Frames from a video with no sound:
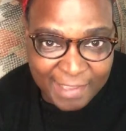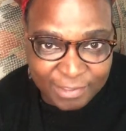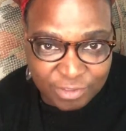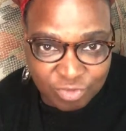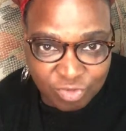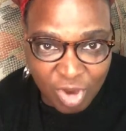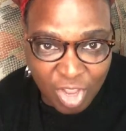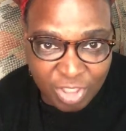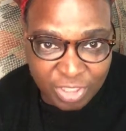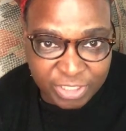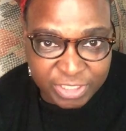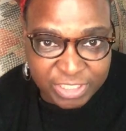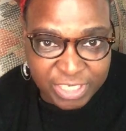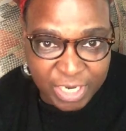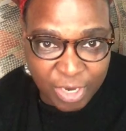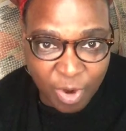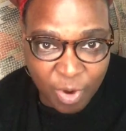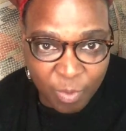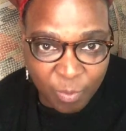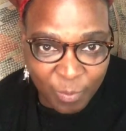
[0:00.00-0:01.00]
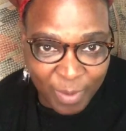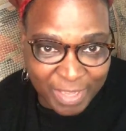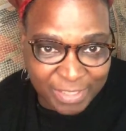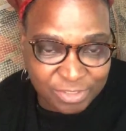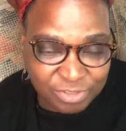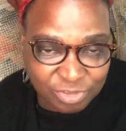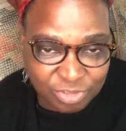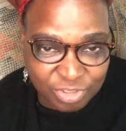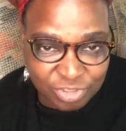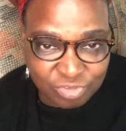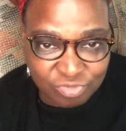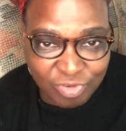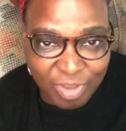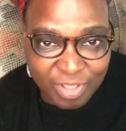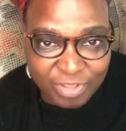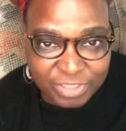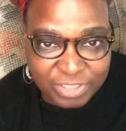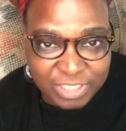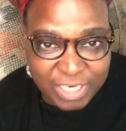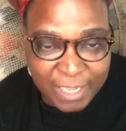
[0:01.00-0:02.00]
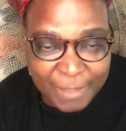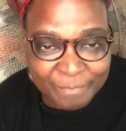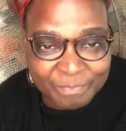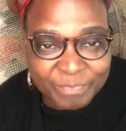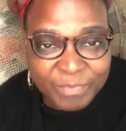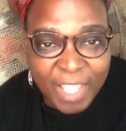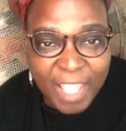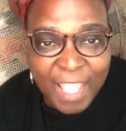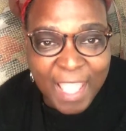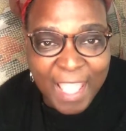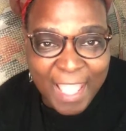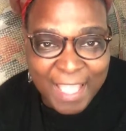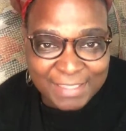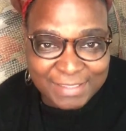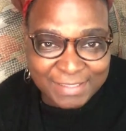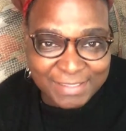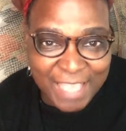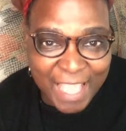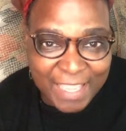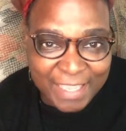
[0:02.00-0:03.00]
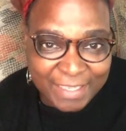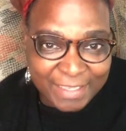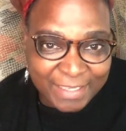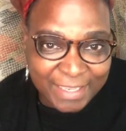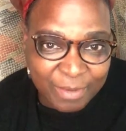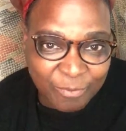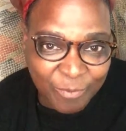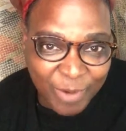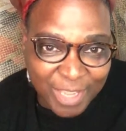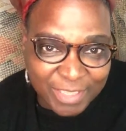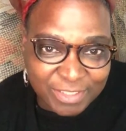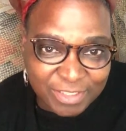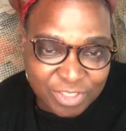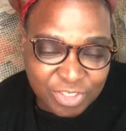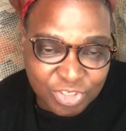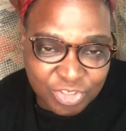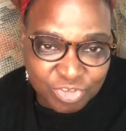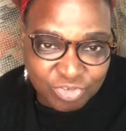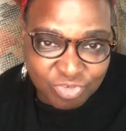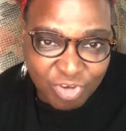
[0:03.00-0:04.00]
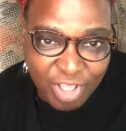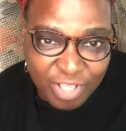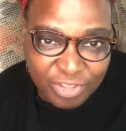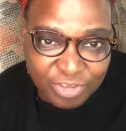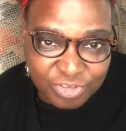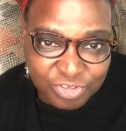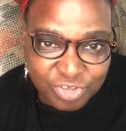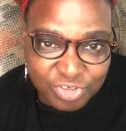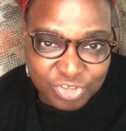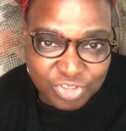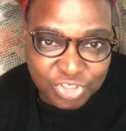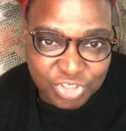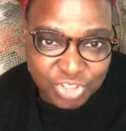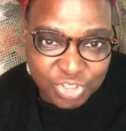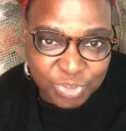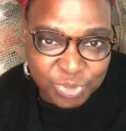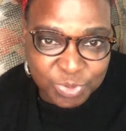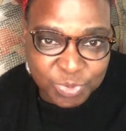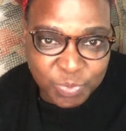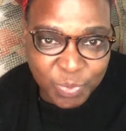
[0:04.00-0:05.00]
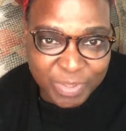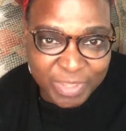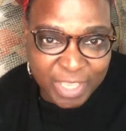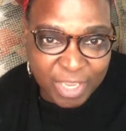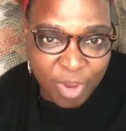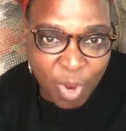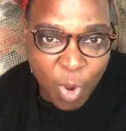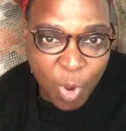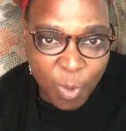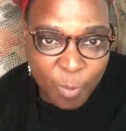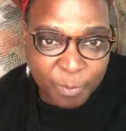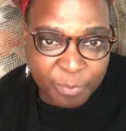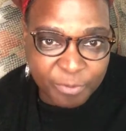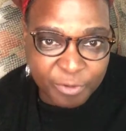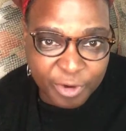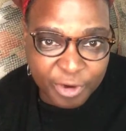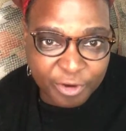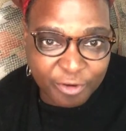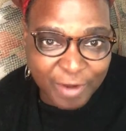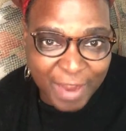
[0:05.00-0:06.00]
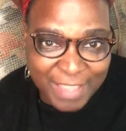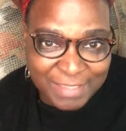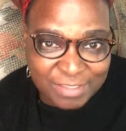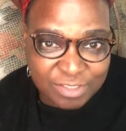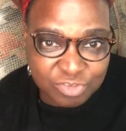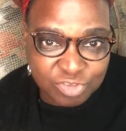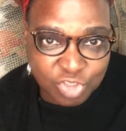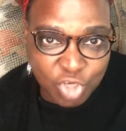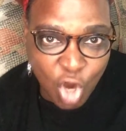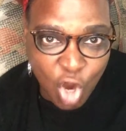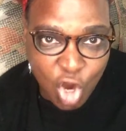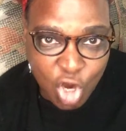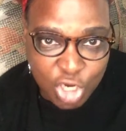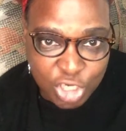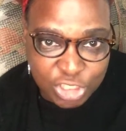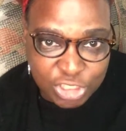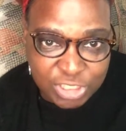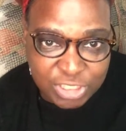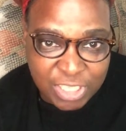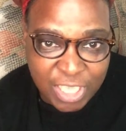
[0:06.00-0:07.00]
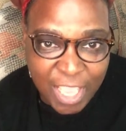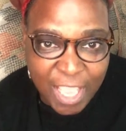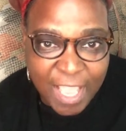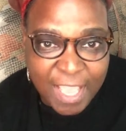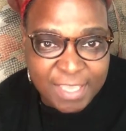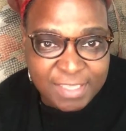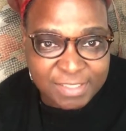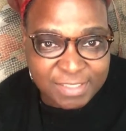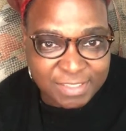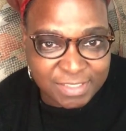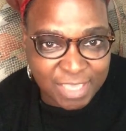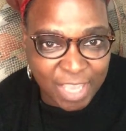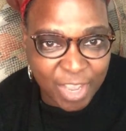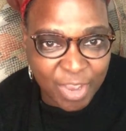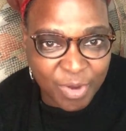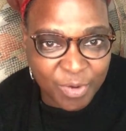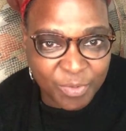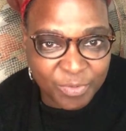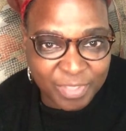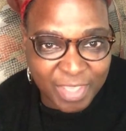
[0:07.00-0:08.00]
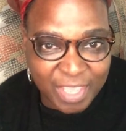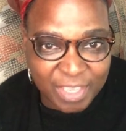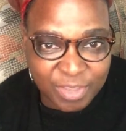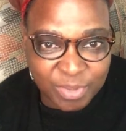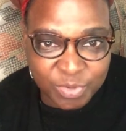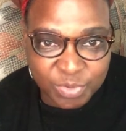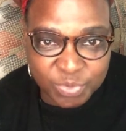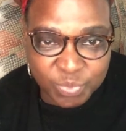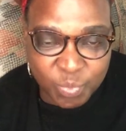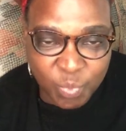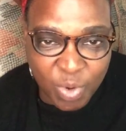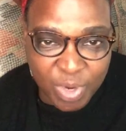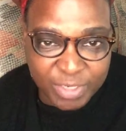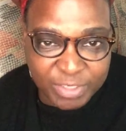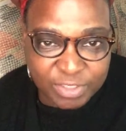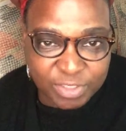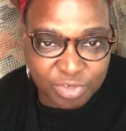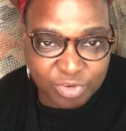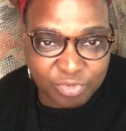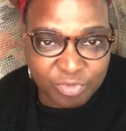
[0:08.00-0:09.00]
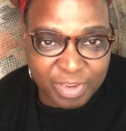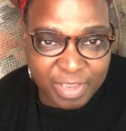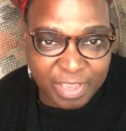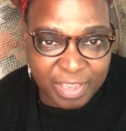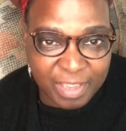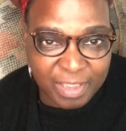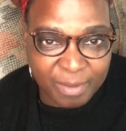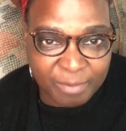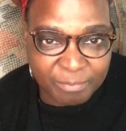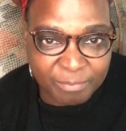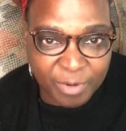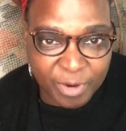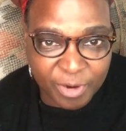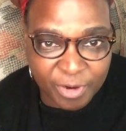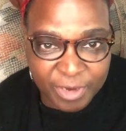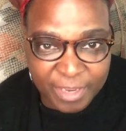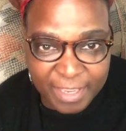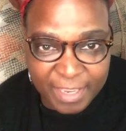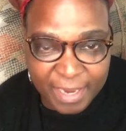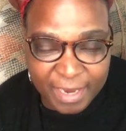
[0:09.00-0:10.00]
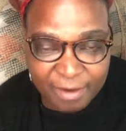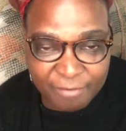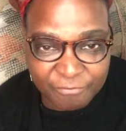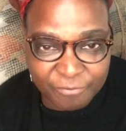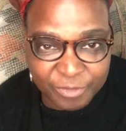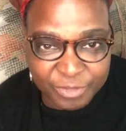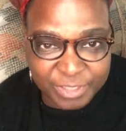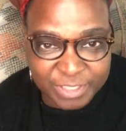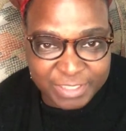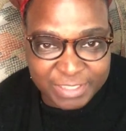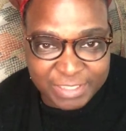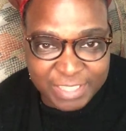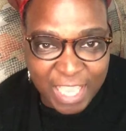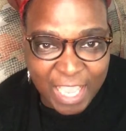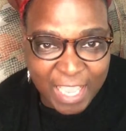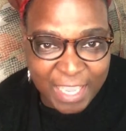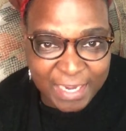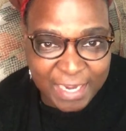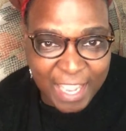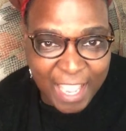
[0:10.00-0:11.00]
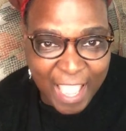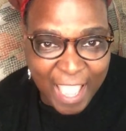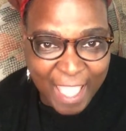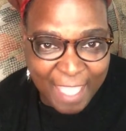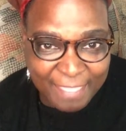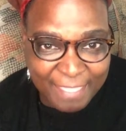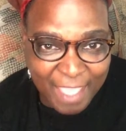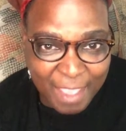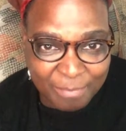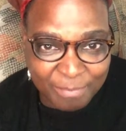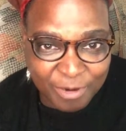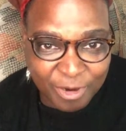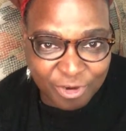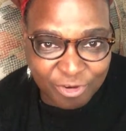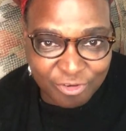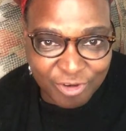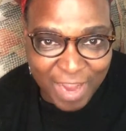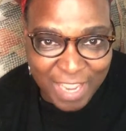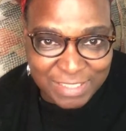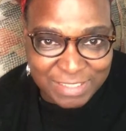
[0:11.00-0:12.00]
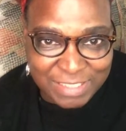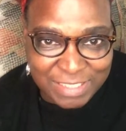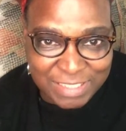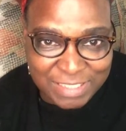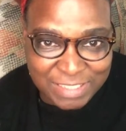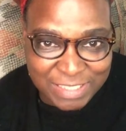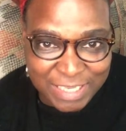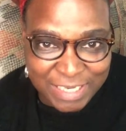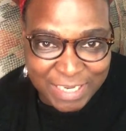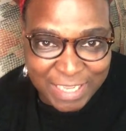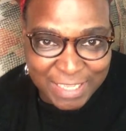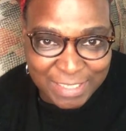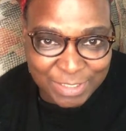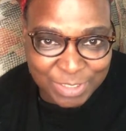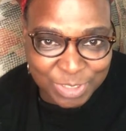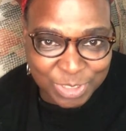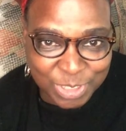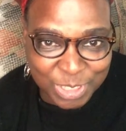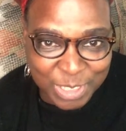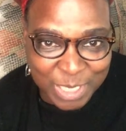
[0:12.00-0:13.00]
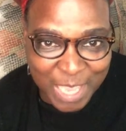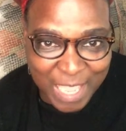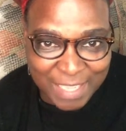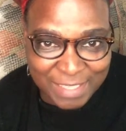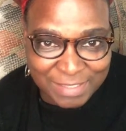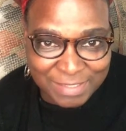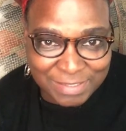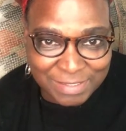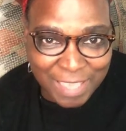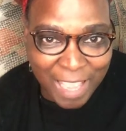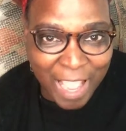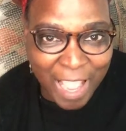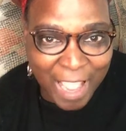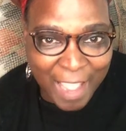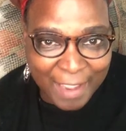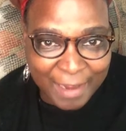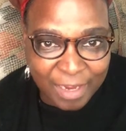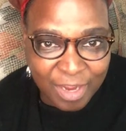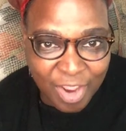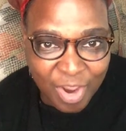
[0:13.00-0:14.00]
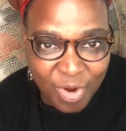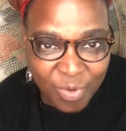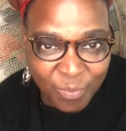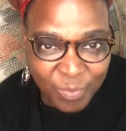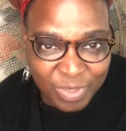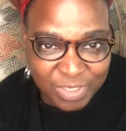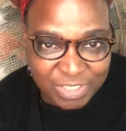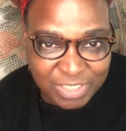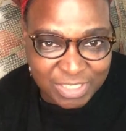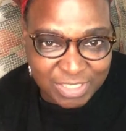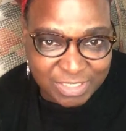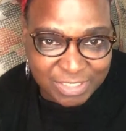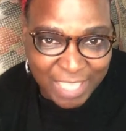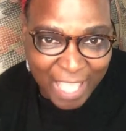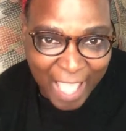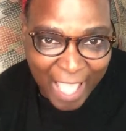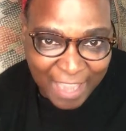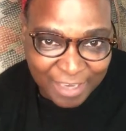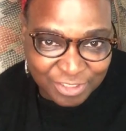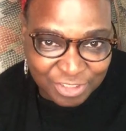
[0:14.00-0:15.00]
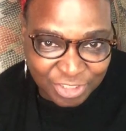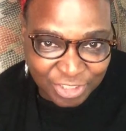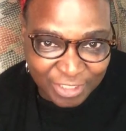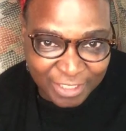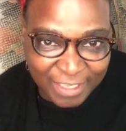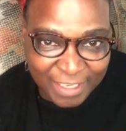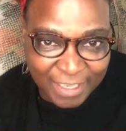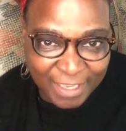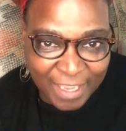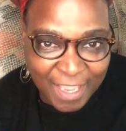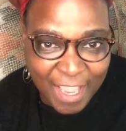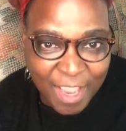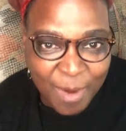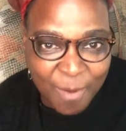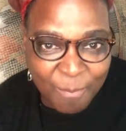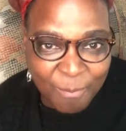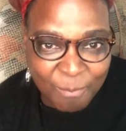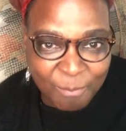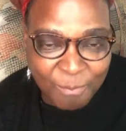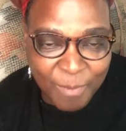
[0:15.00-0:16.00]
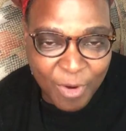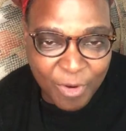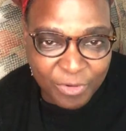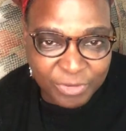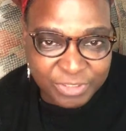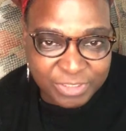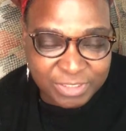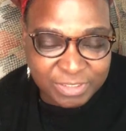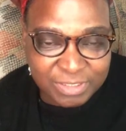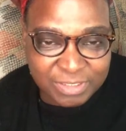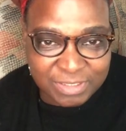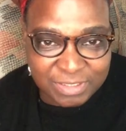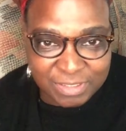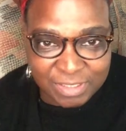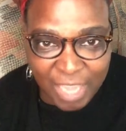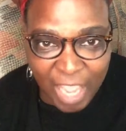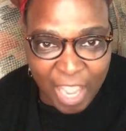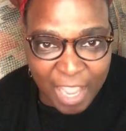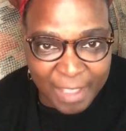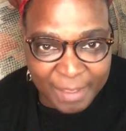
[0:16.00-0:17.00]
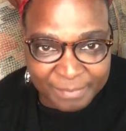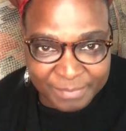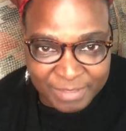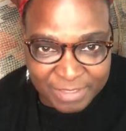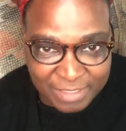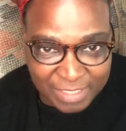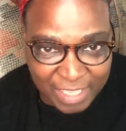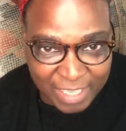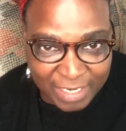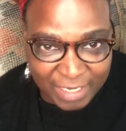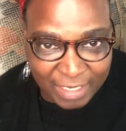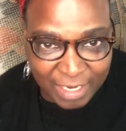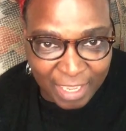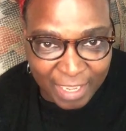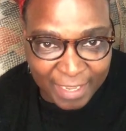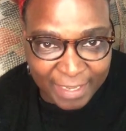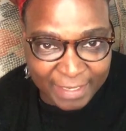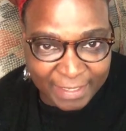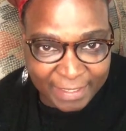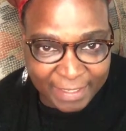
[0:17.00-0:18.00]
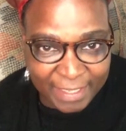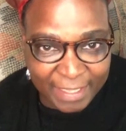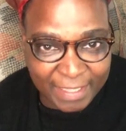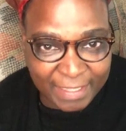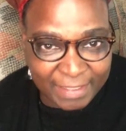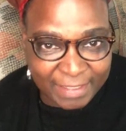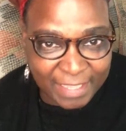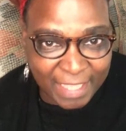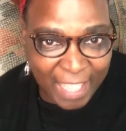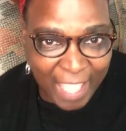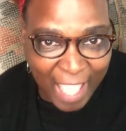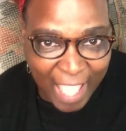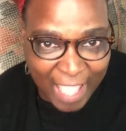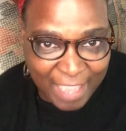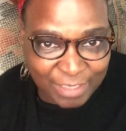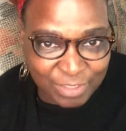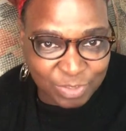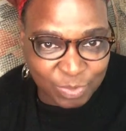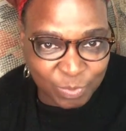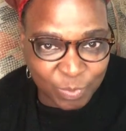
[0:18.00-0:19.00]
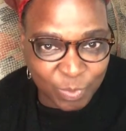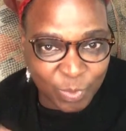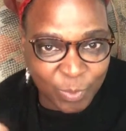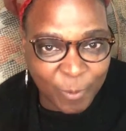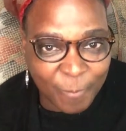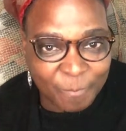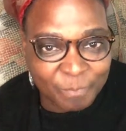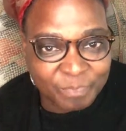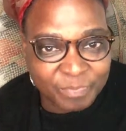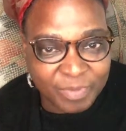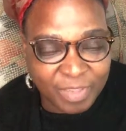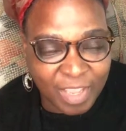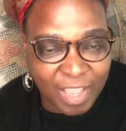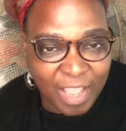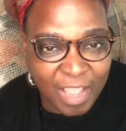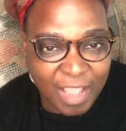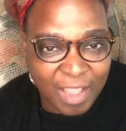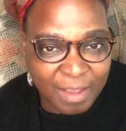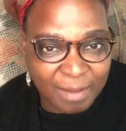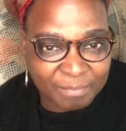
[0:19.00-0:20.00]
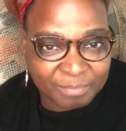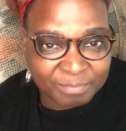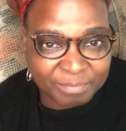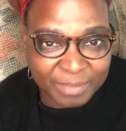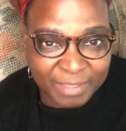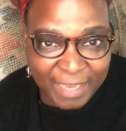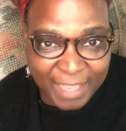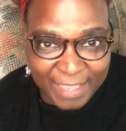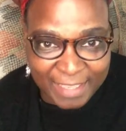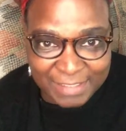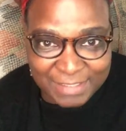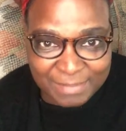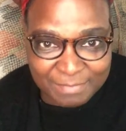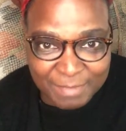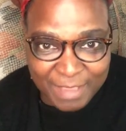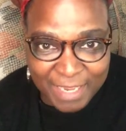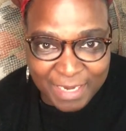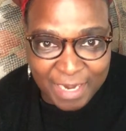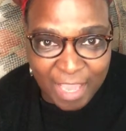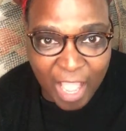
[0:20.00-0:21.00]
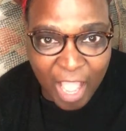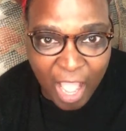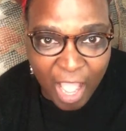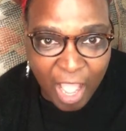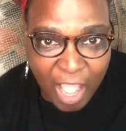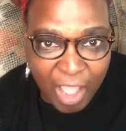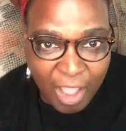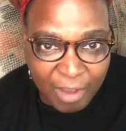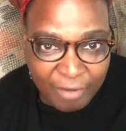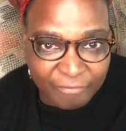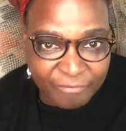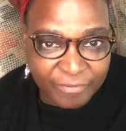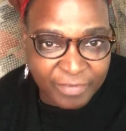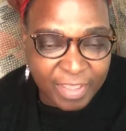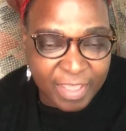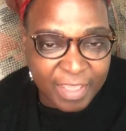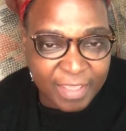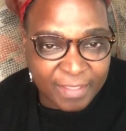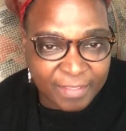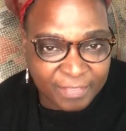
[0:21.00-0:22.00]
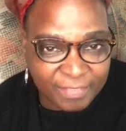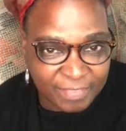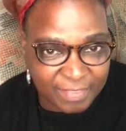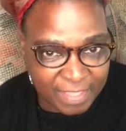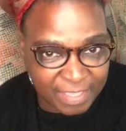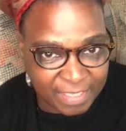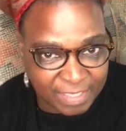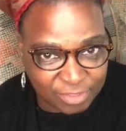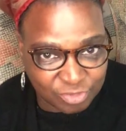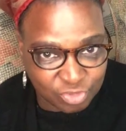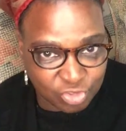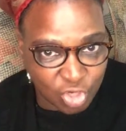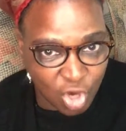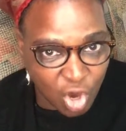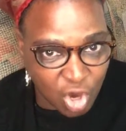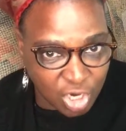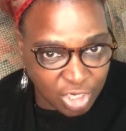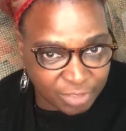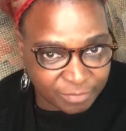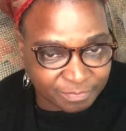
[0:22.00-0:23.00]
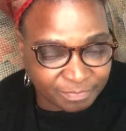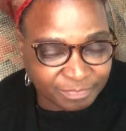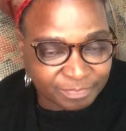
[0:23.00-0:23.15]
astrology or Western astrology. And secondly, Western astrologers use what they call progress charts. So they use 1 degree per year for the sun, and that progresses it into the next sign, which is actually most times than likely the actual placement of the chart.